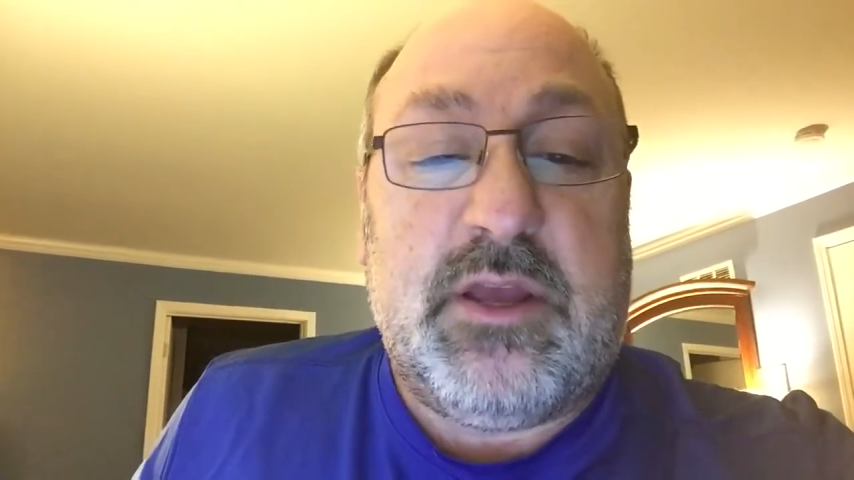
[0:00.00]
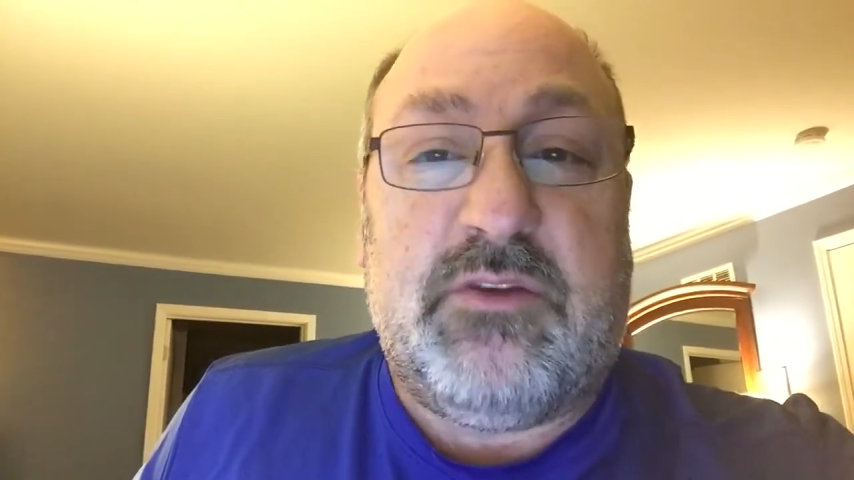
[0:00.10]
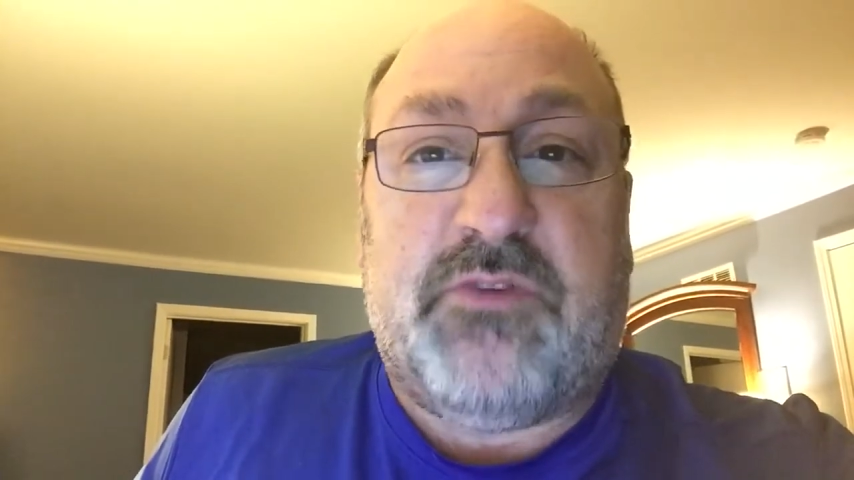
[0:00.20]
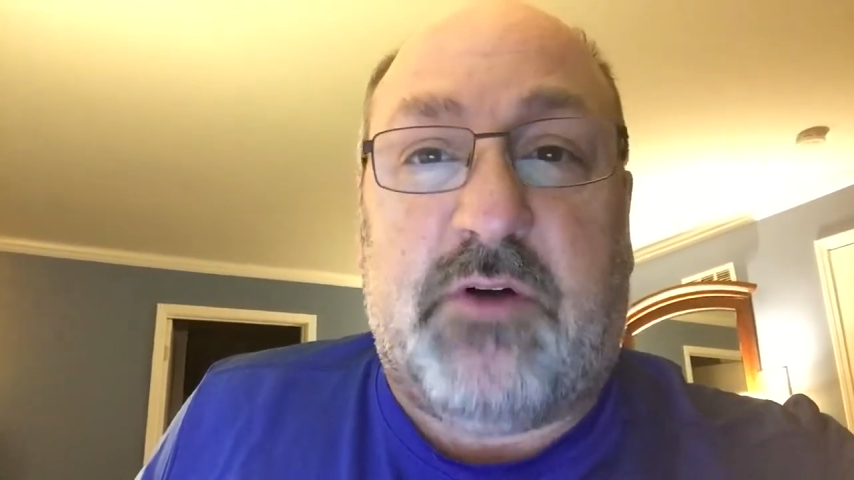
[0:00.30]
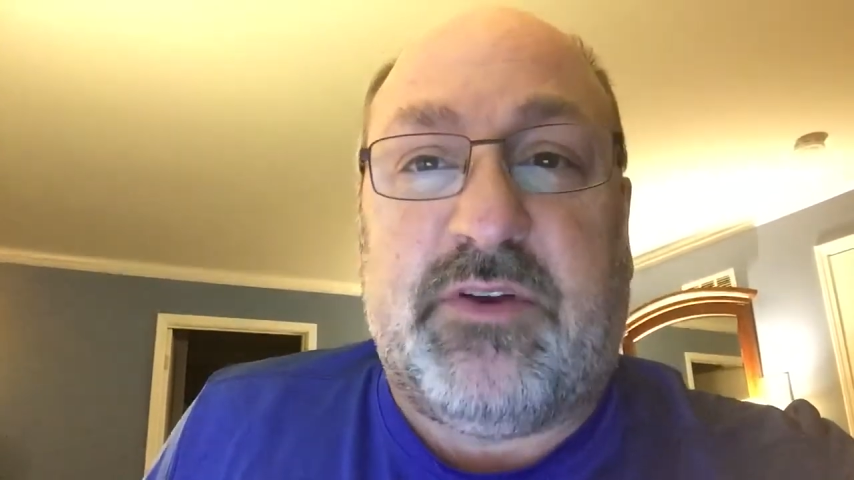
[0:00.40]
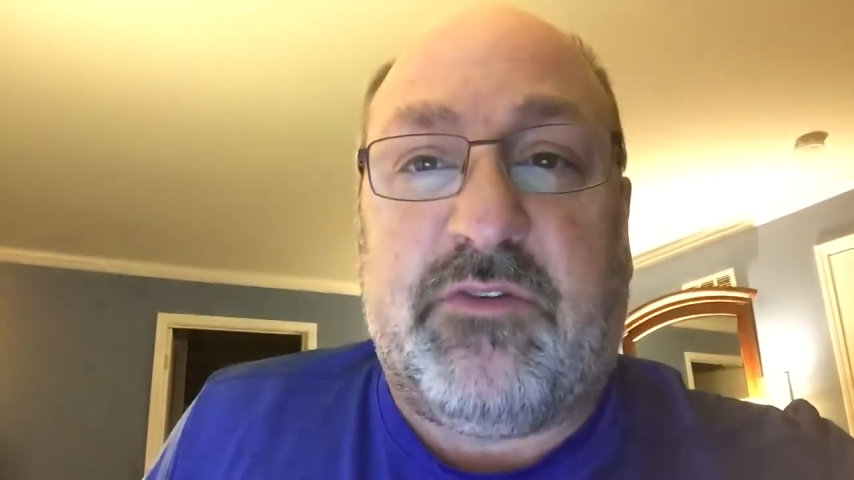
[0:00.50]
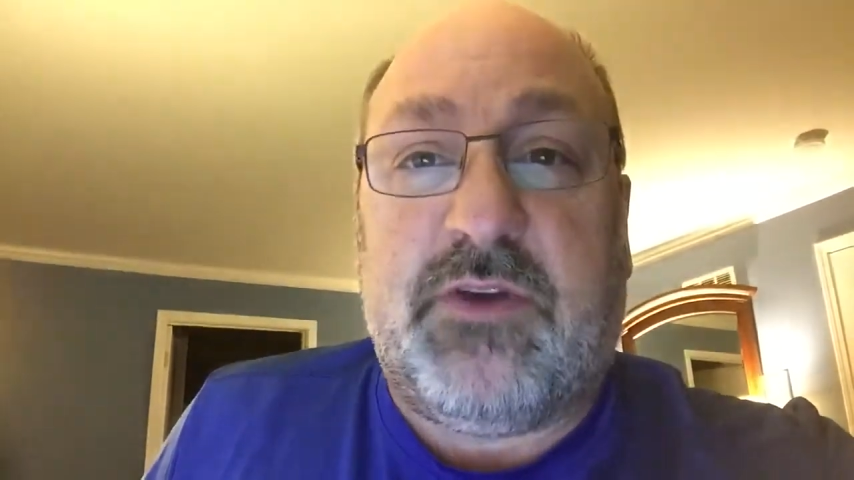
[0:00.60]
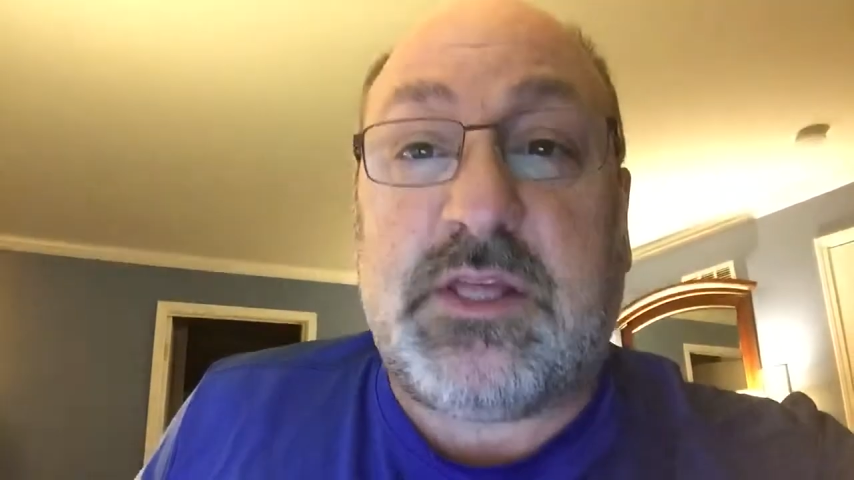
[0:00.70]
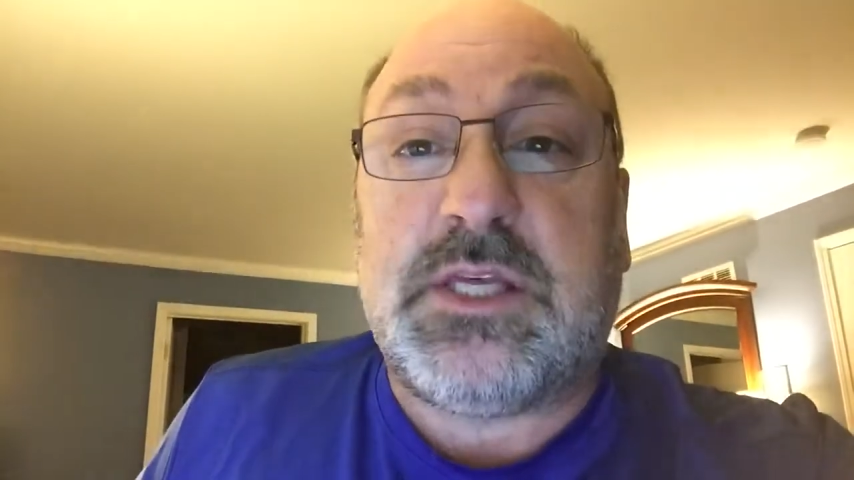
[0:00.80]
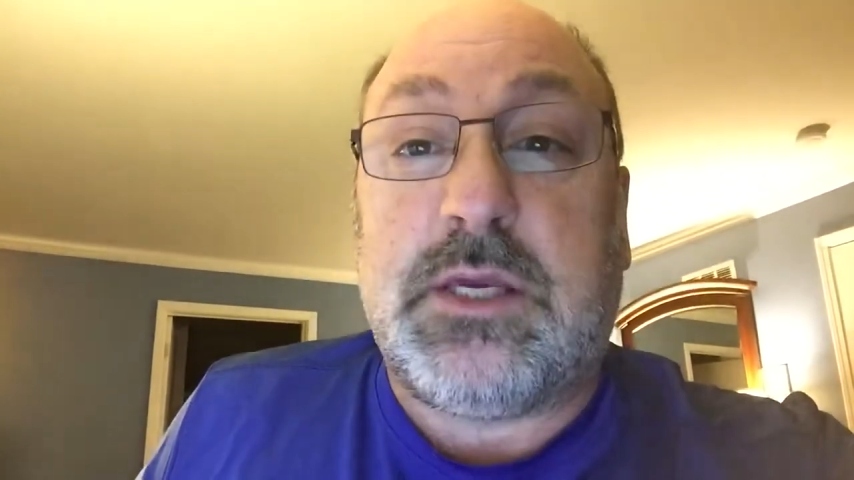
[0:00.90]
involving
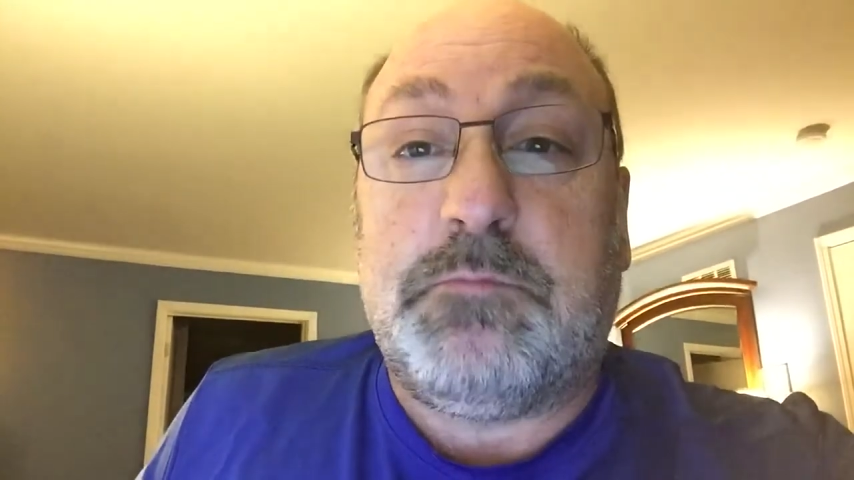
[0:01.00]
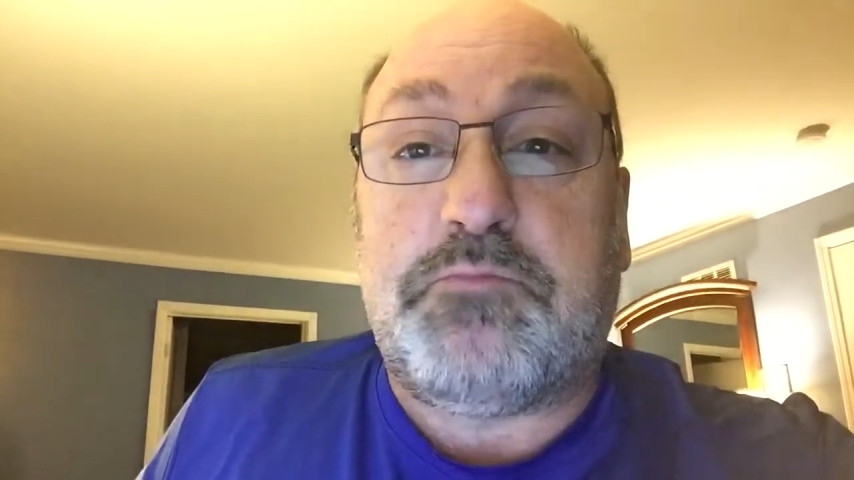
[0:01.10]
fixing